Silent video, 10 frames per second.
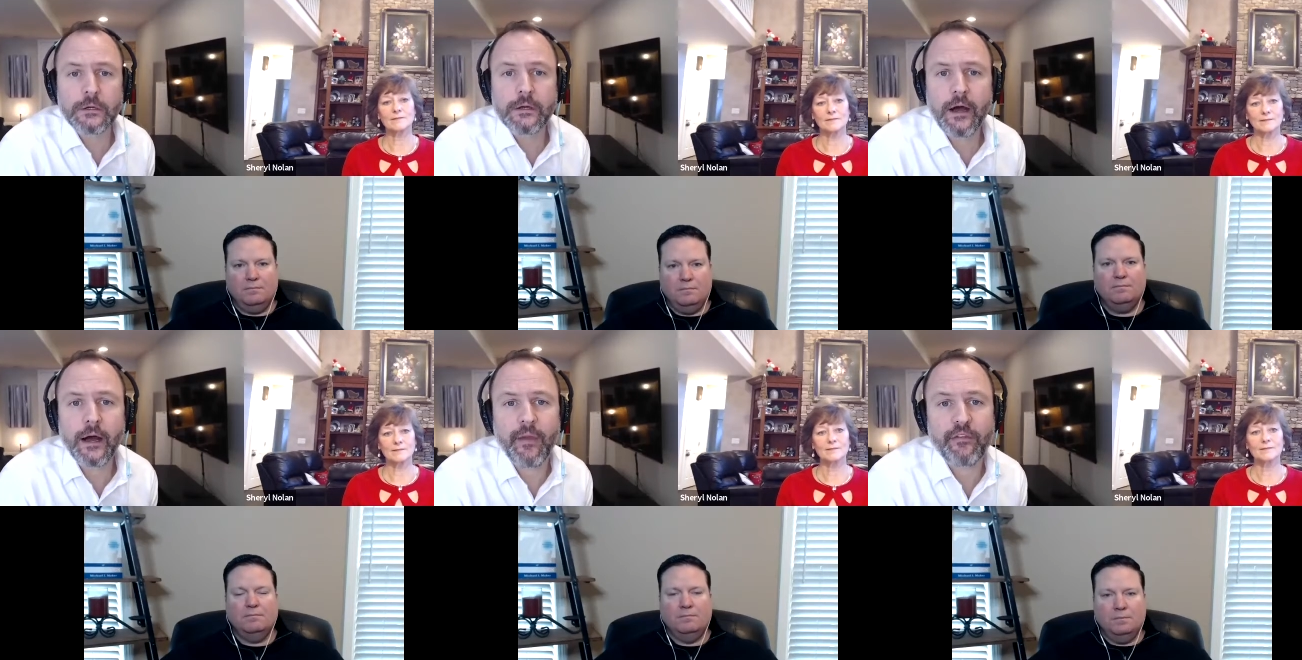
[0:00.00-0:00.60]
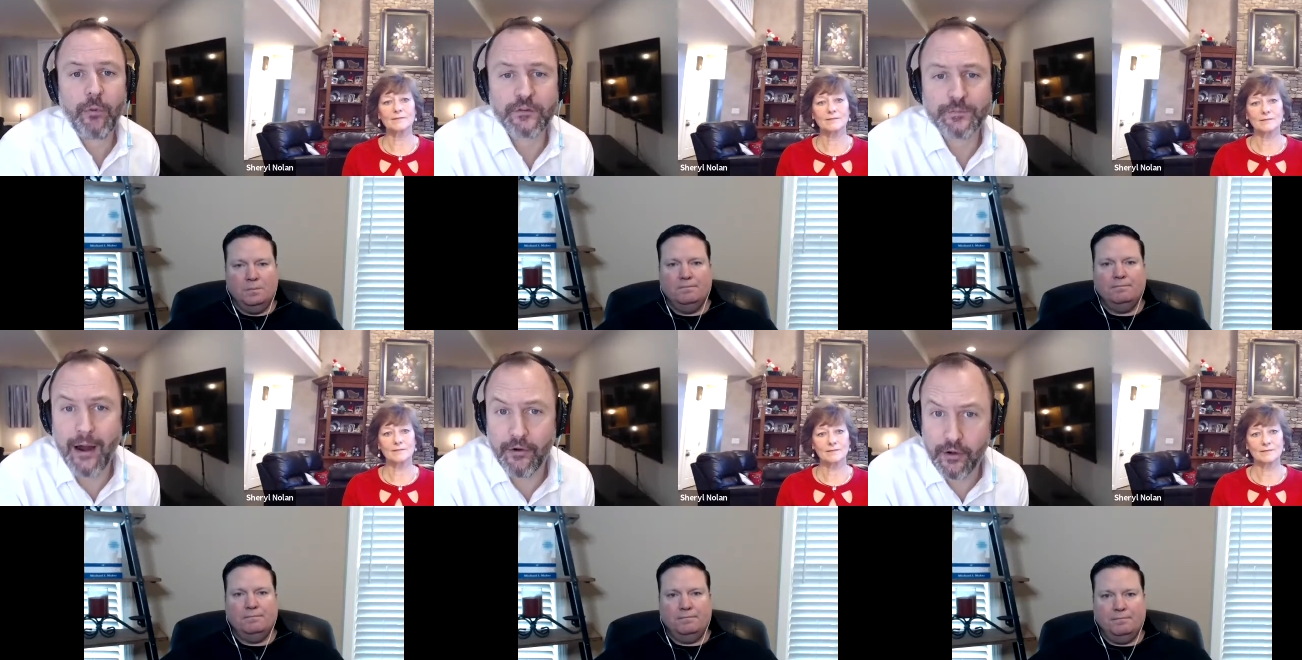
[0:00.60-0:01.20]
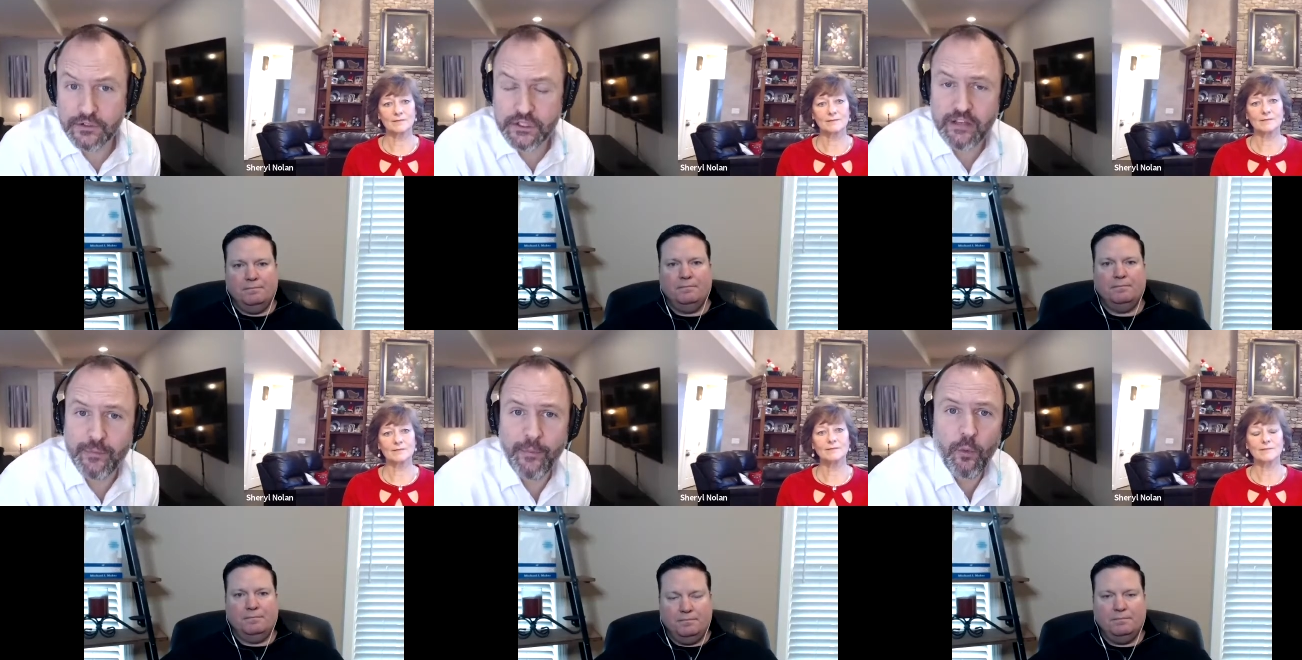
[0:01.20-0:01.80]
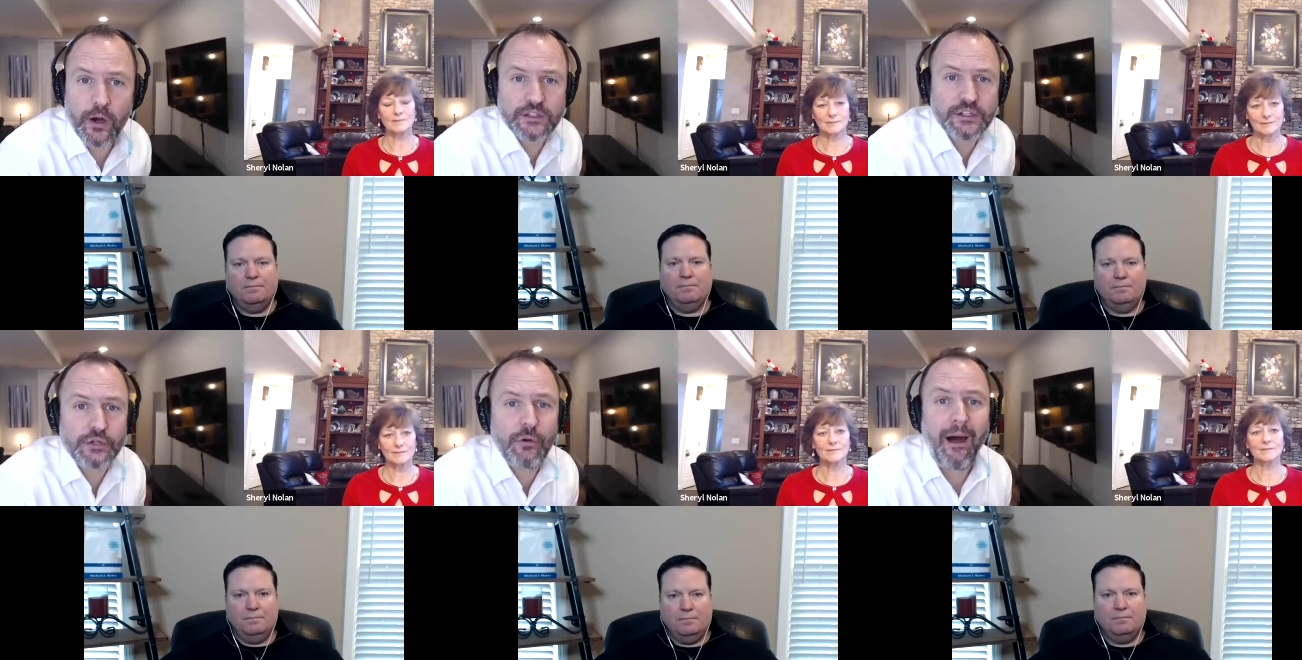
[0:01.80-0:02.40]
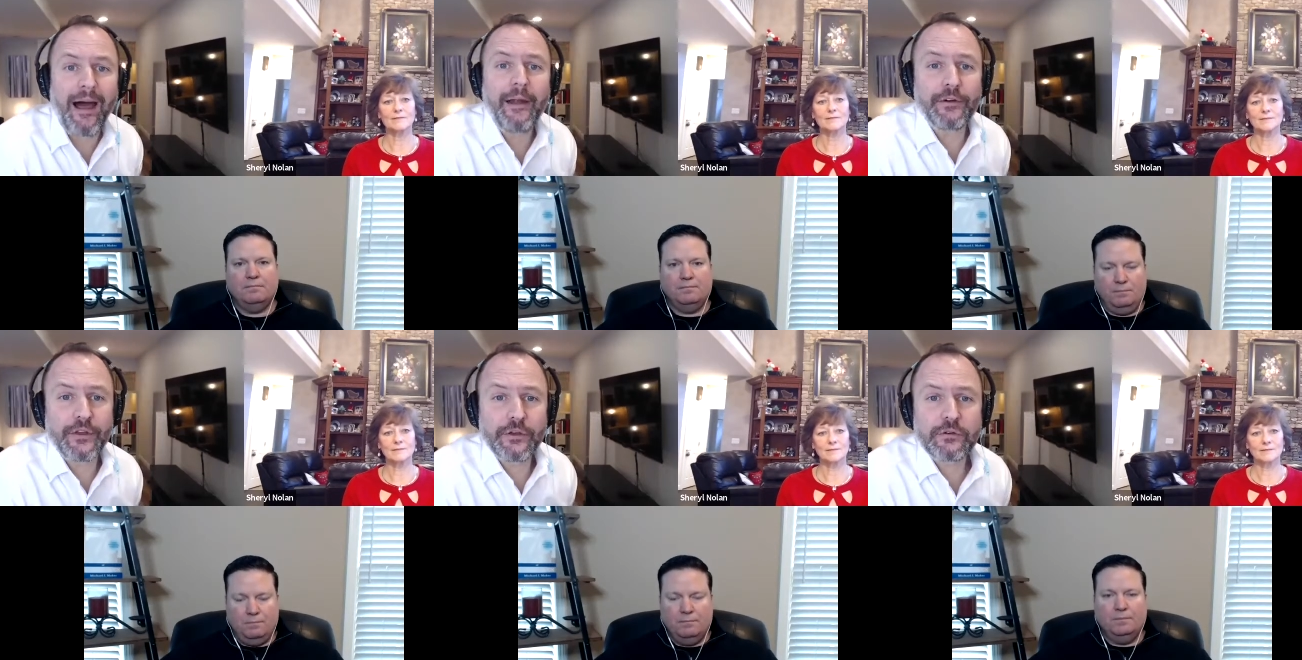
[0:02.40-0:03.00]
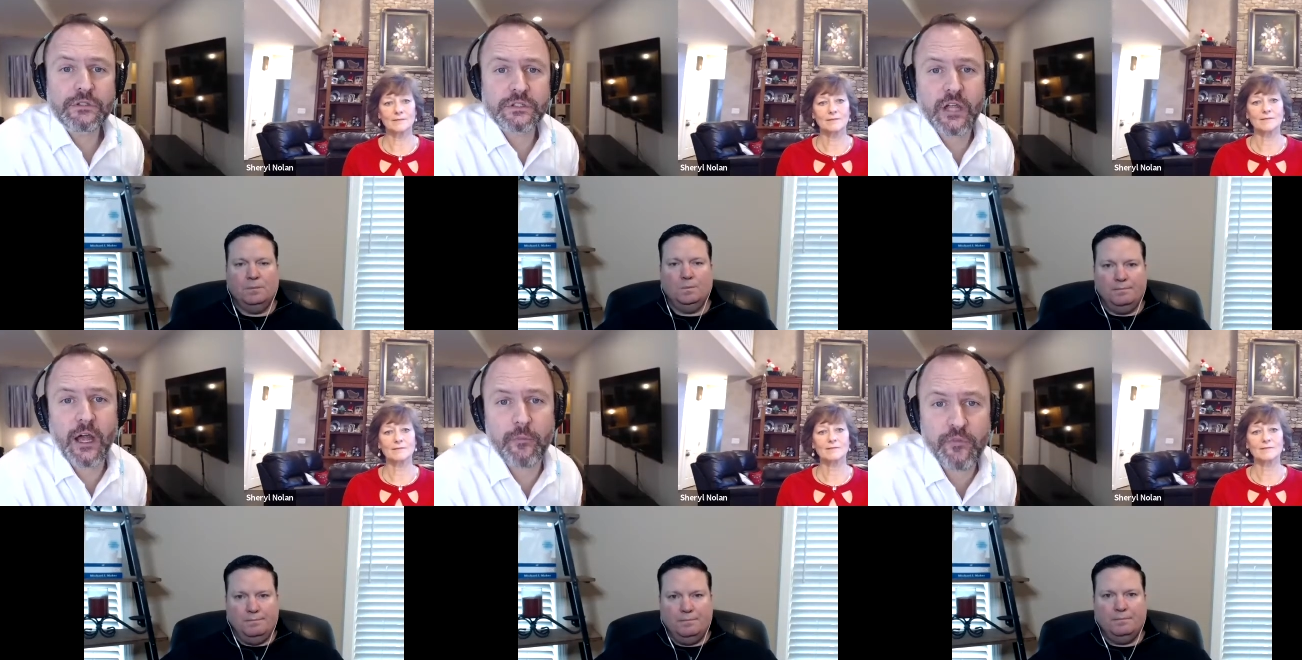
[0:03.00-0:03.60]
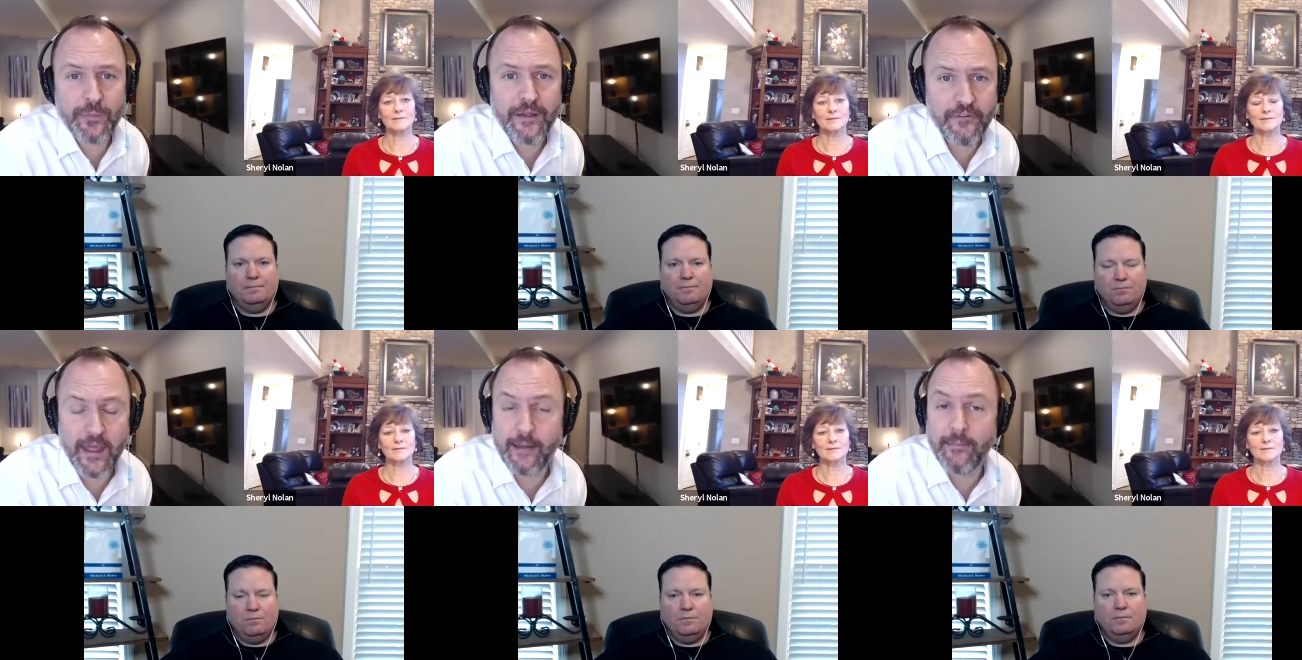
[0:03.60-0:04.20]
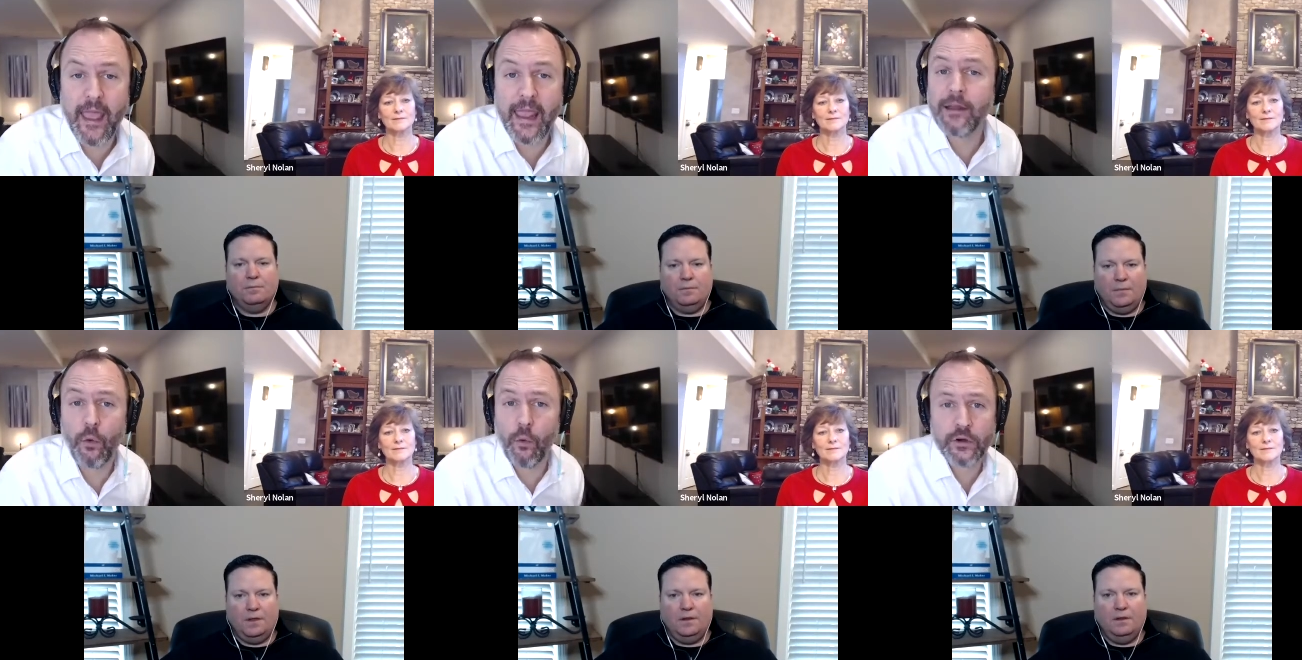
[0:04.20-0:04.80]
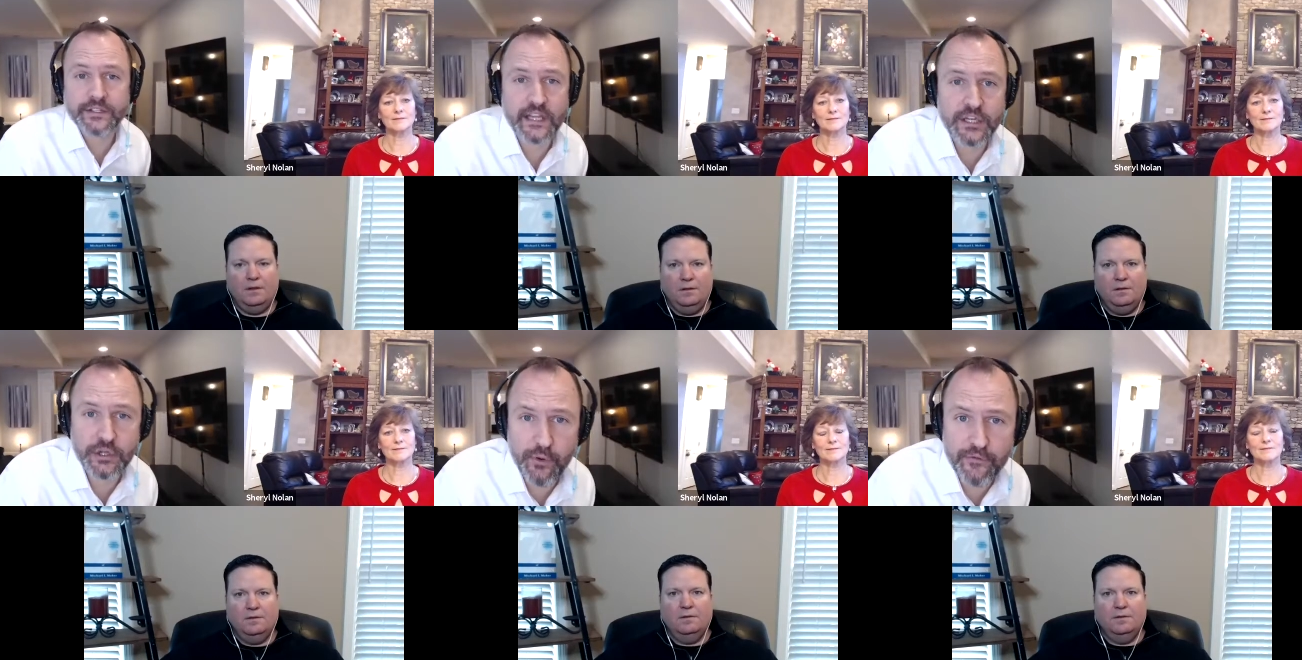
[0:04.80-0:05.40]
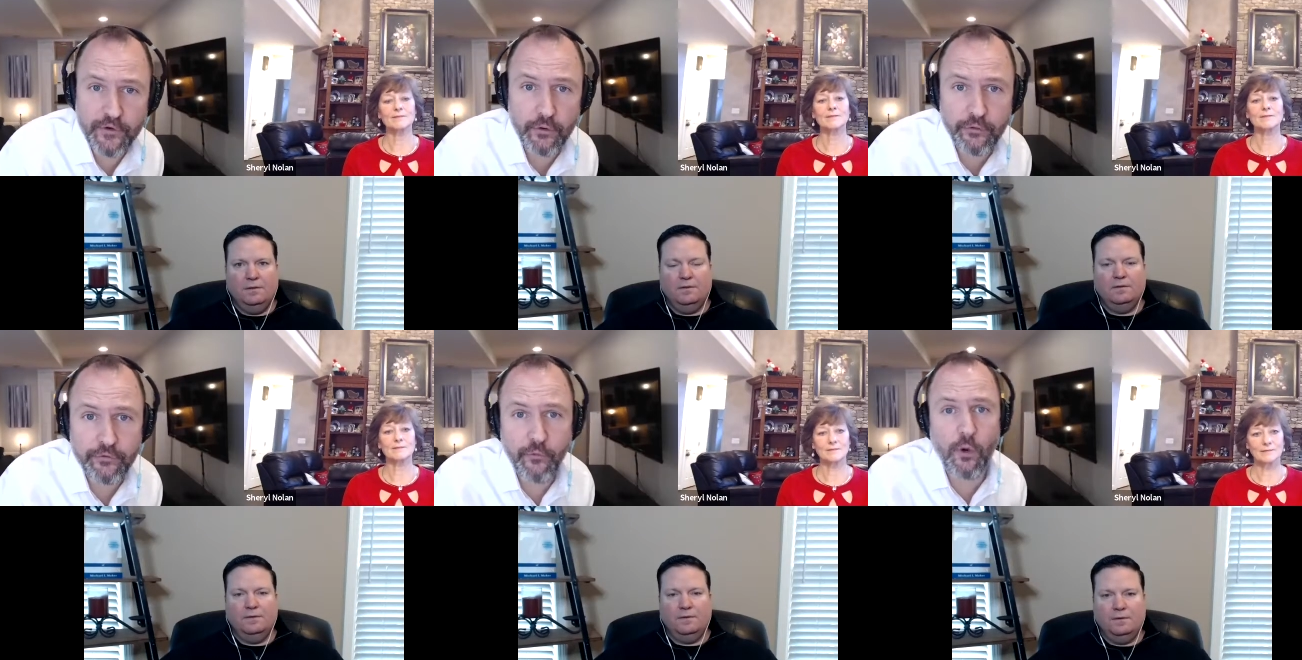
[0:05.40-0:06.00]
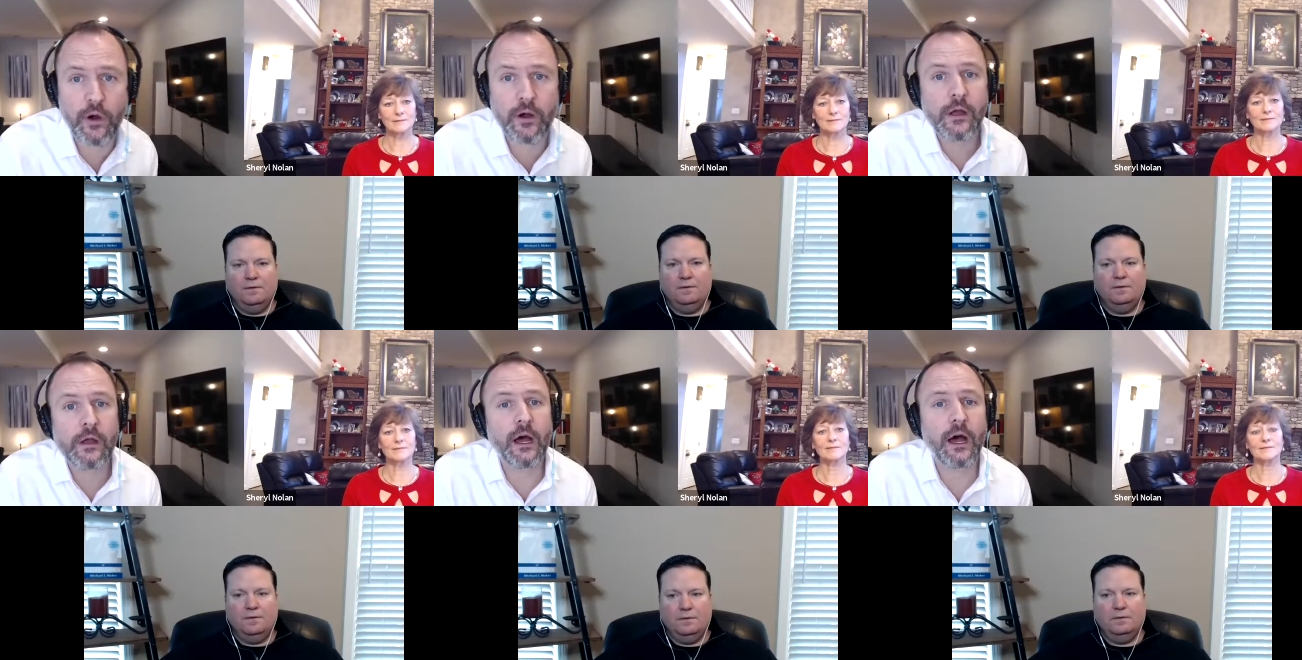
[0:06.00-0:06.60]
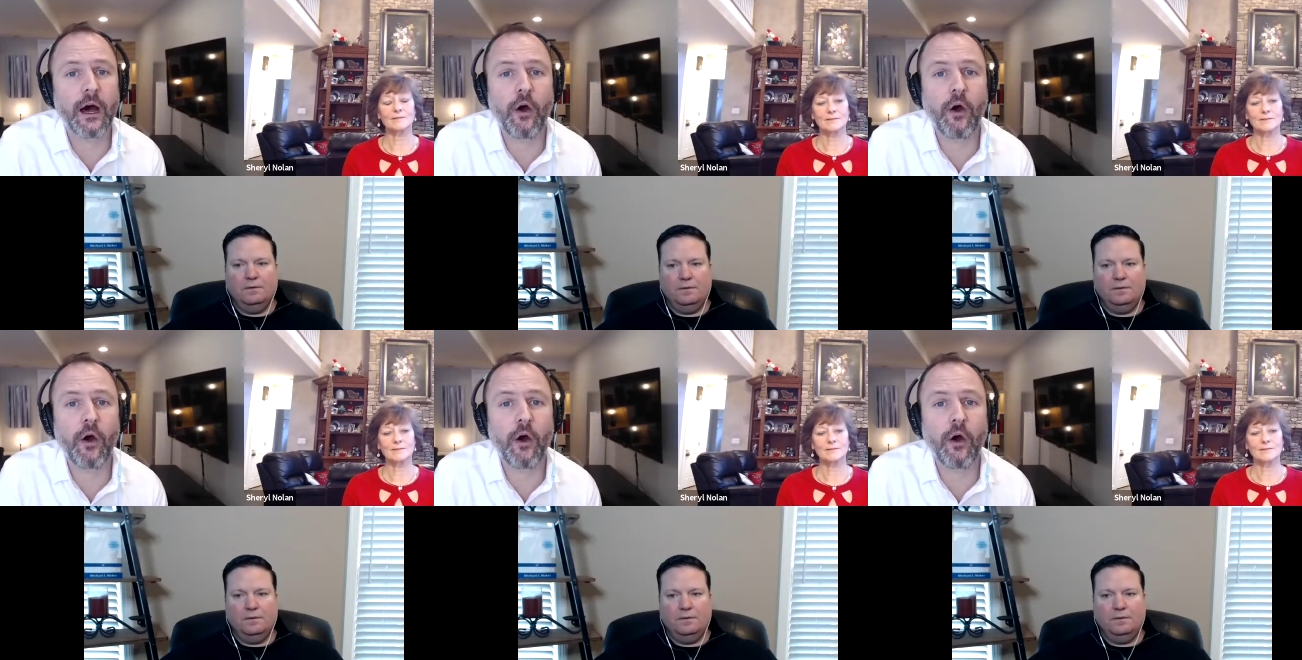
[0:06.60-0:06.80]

Speaker 1: um, as well as Power Notes. If people wanted to hire you to come speak for them and or send you referrals for uh,